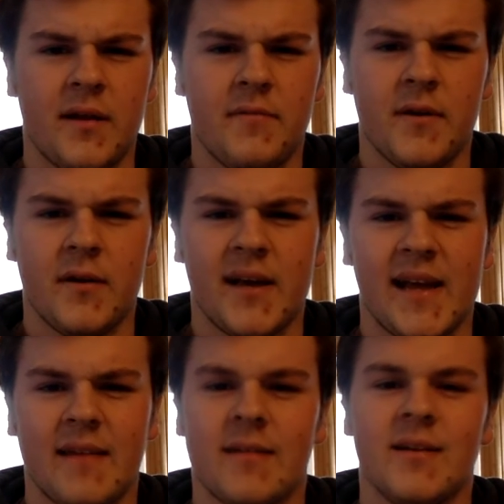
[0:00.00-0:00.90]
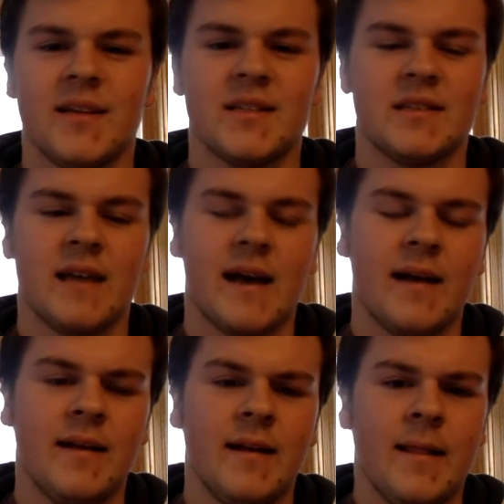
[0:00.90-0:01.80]
You feel like anything less than
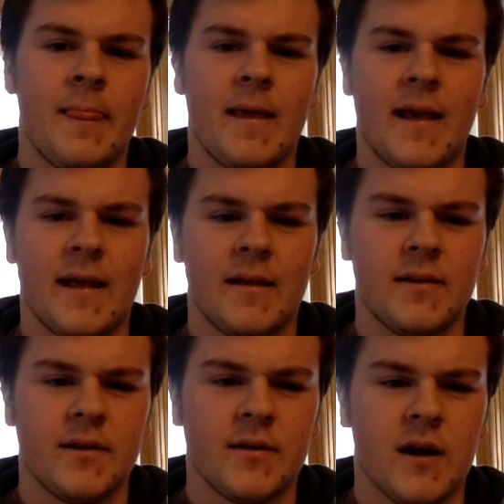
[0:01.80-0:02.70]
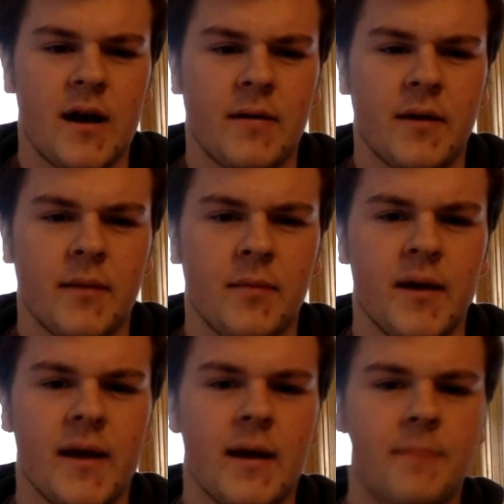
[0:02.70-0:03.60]
that and you're not really
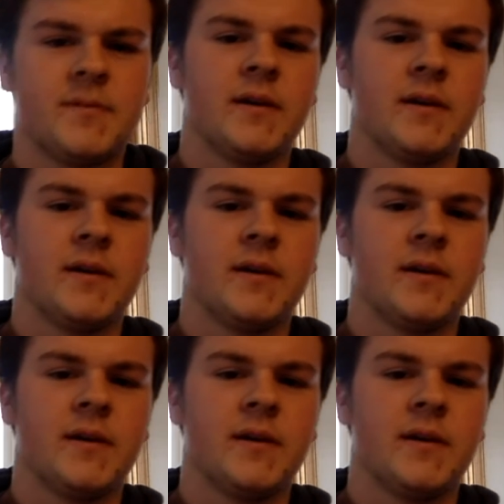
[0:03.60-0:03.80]
playing up